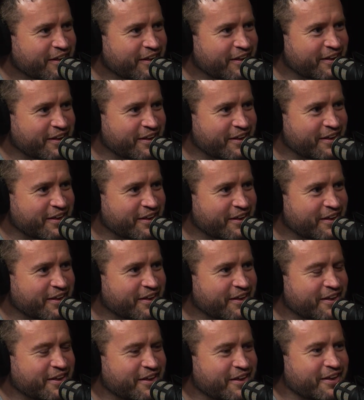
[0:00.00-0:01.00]
and they're like, oh,
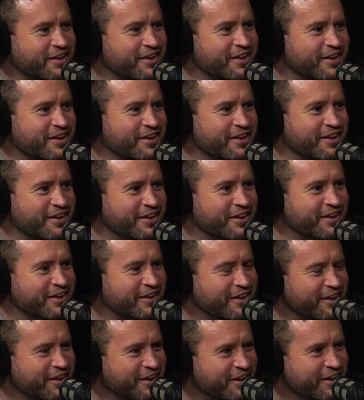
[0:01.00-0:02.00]
you're twisted.
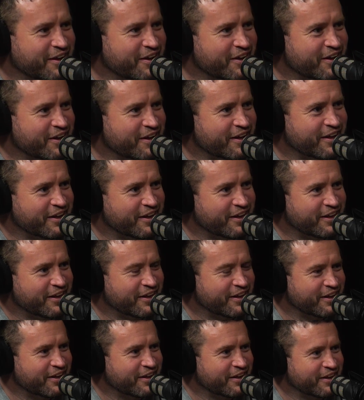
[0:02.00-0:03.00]
Understand this.